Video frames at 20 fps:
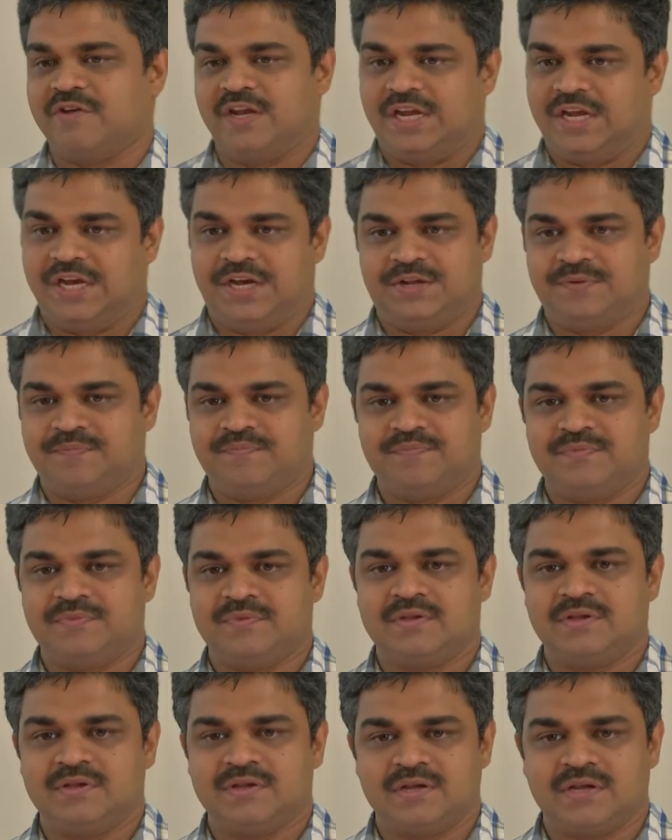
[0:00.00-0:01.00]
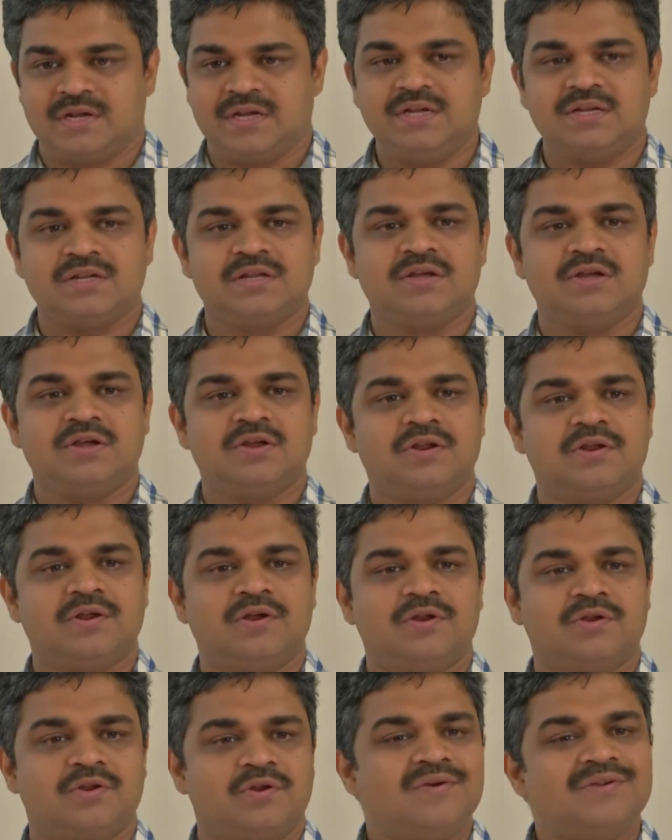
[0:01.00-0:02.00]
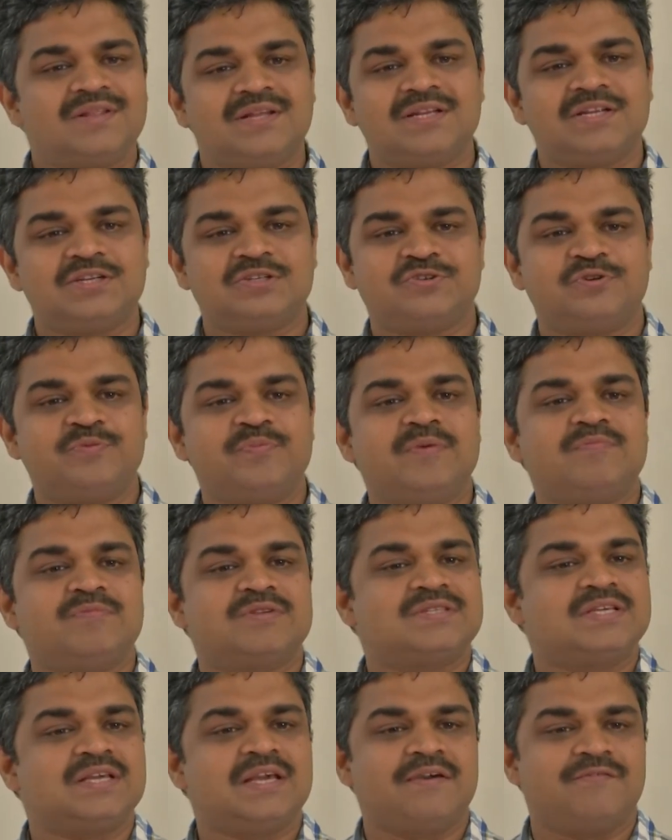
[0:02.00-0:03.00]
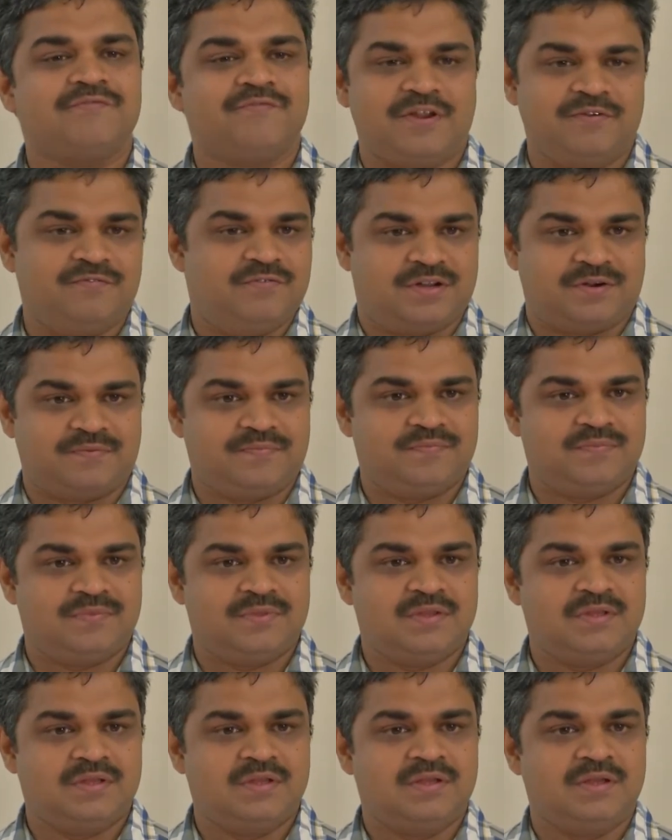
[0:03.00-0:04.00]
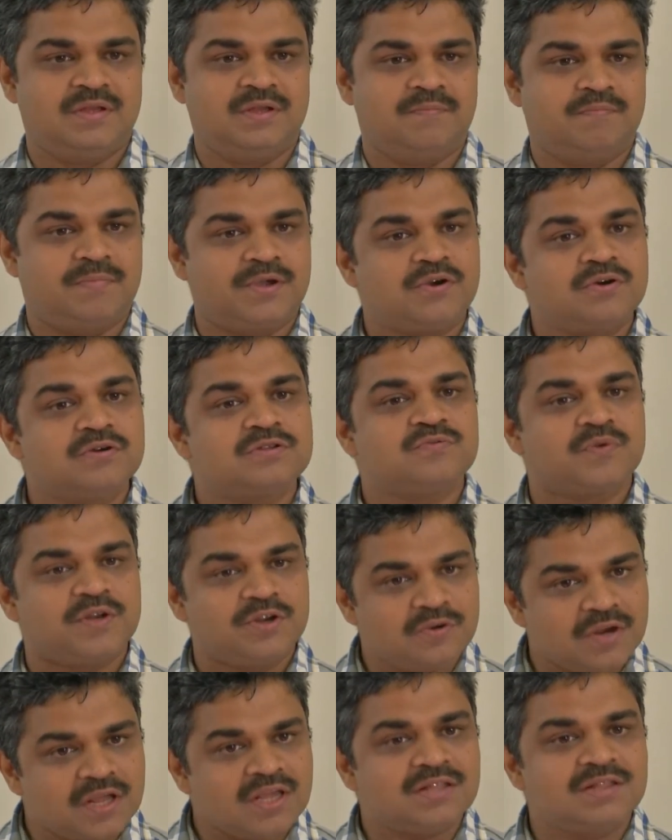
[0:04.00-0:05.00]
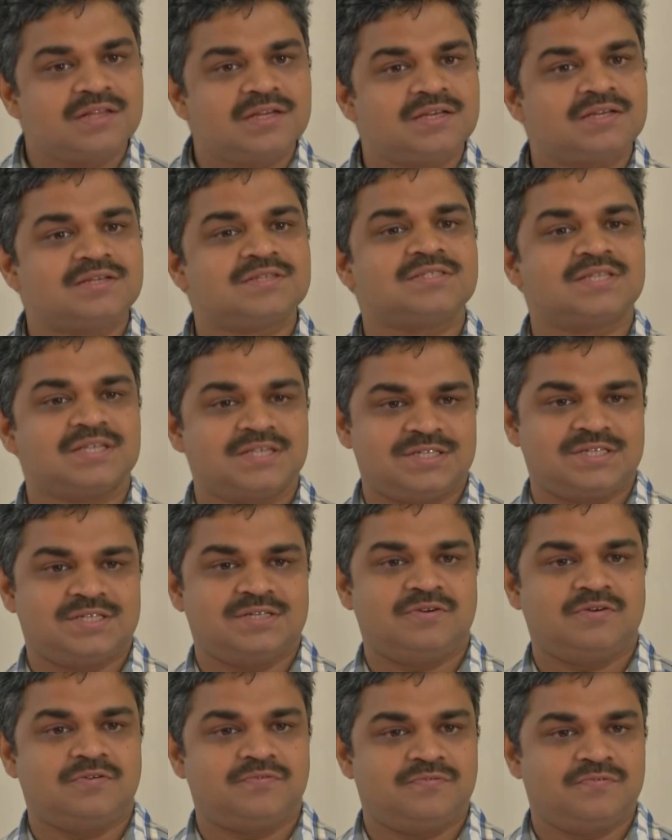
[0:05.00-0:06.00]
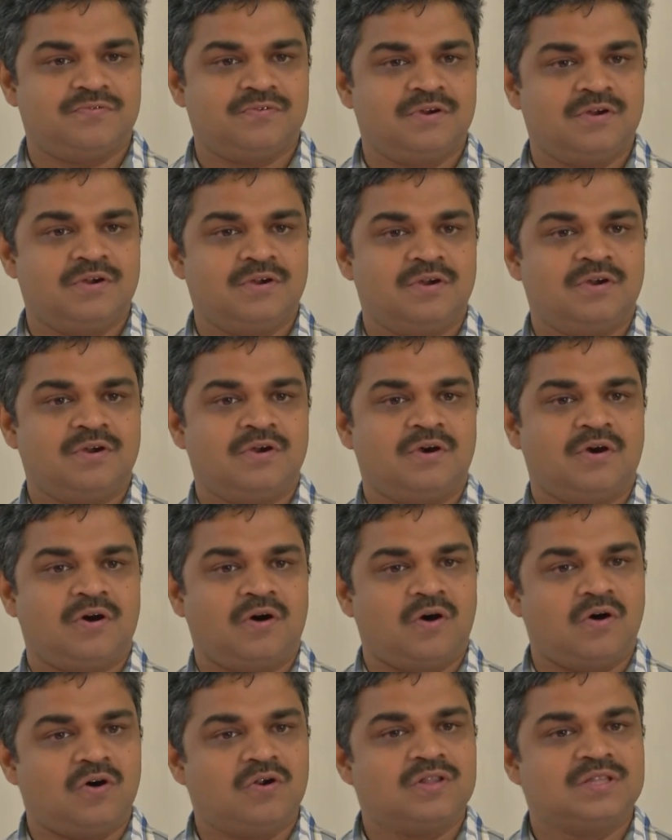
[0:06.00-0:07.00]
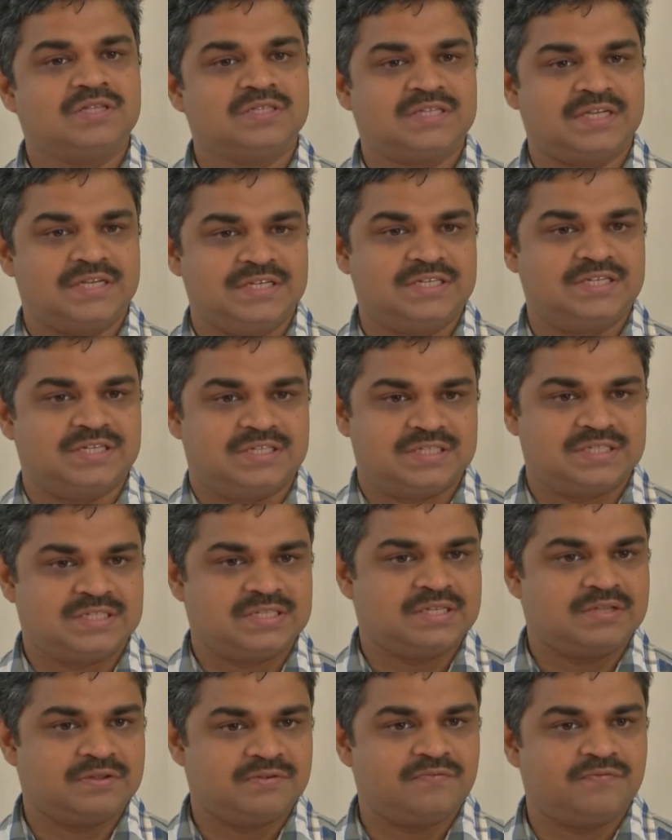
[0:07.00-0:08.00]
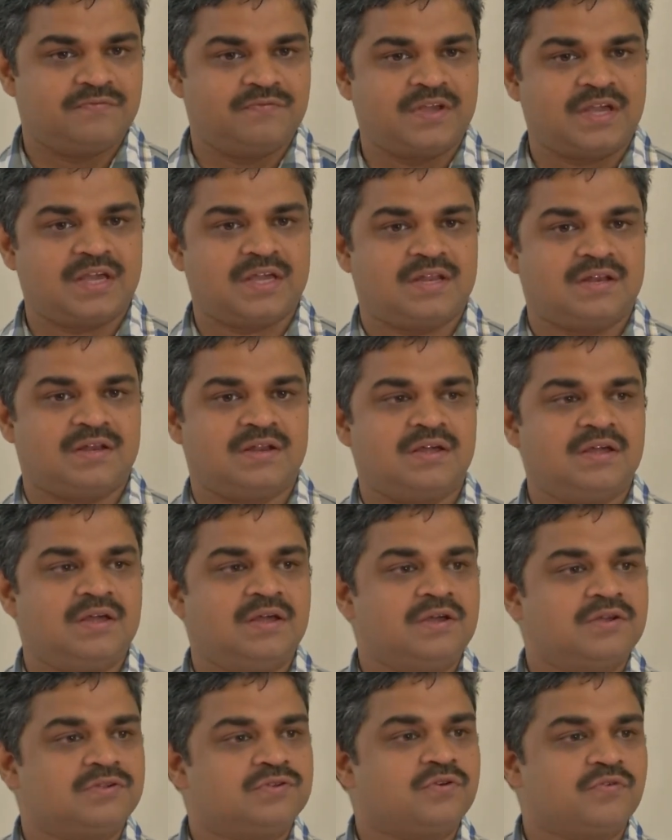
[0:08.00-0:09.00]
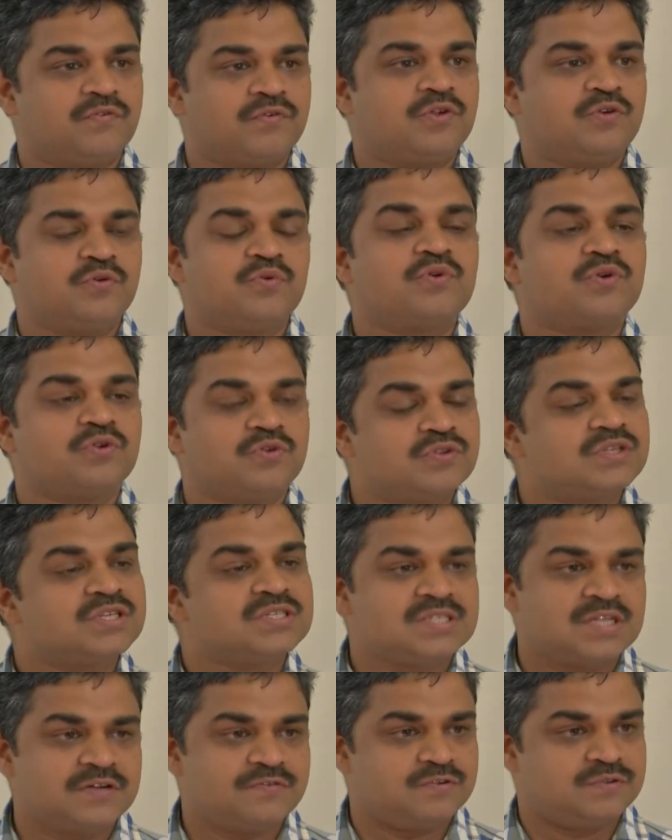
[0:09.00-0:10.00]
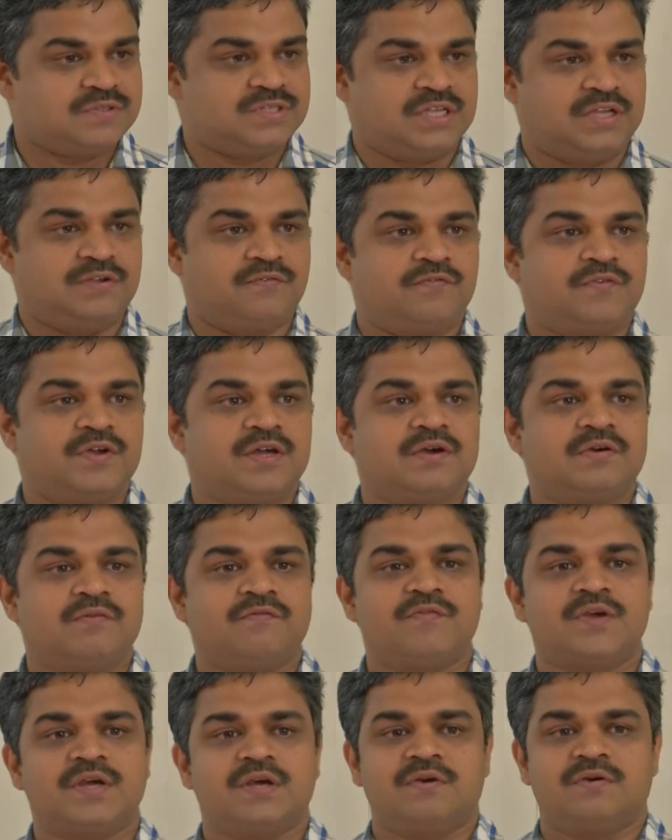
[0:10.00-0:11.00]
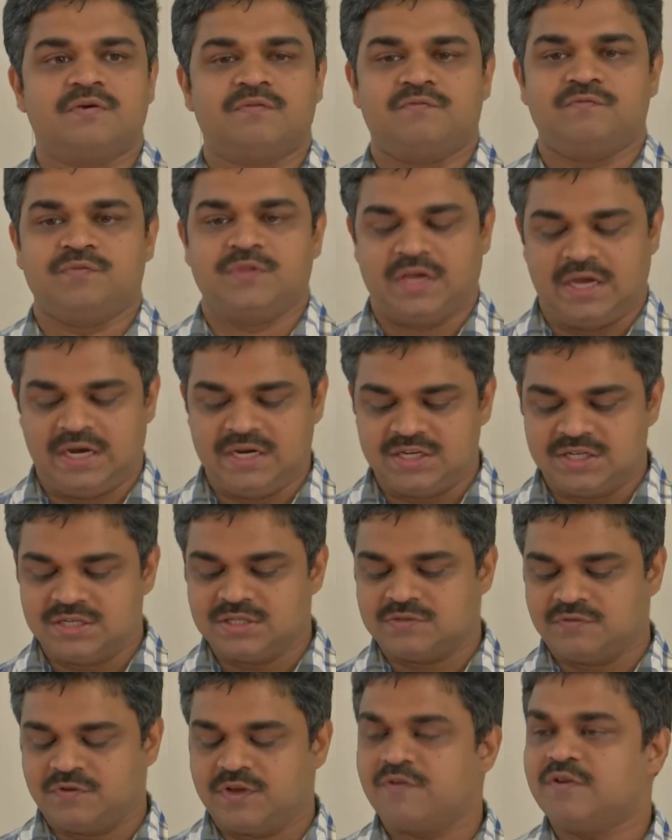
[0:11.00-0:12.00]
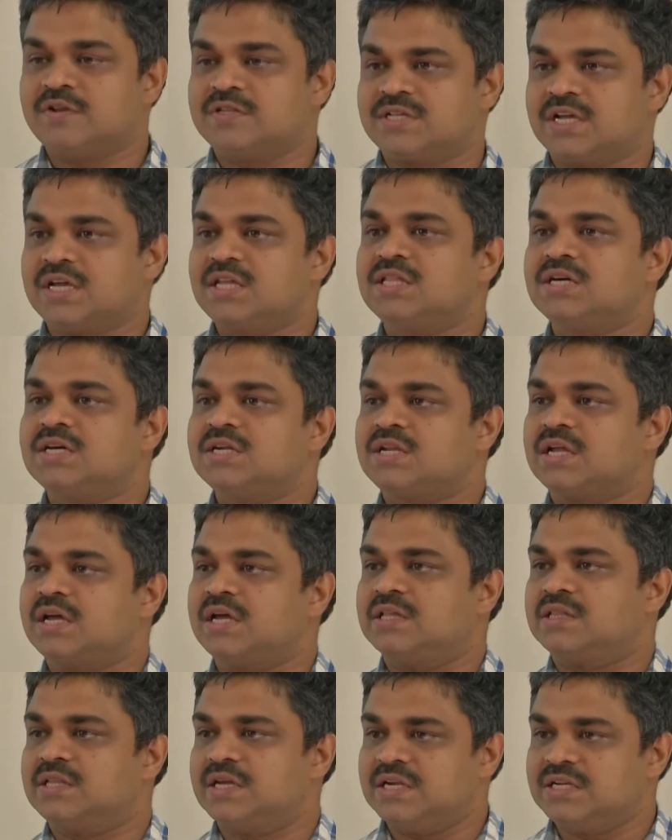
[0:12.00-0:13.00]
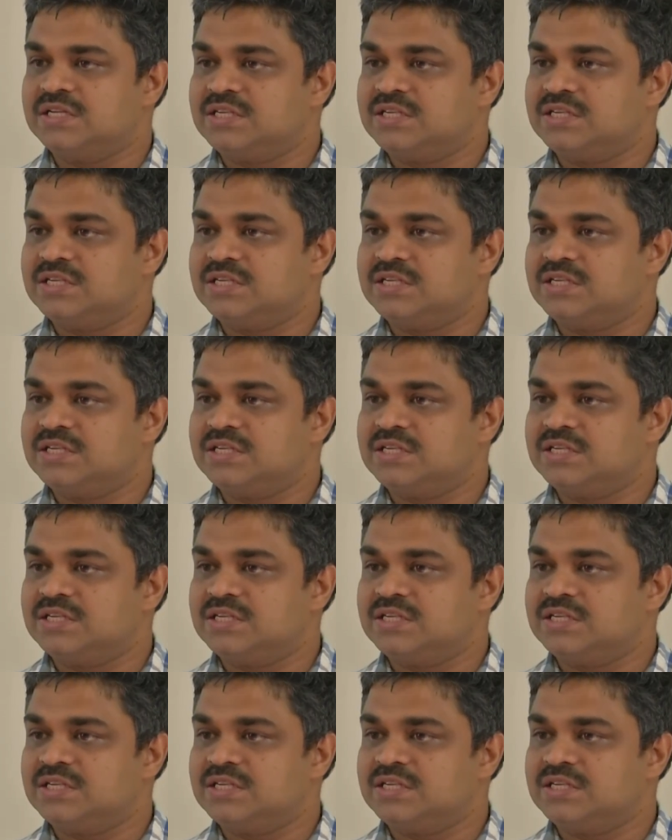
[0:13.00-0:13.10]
need, right, not that it should be missing everywhere, because when you take the intersection of all these edges, we can, so you just have to see where the edges, we will say that the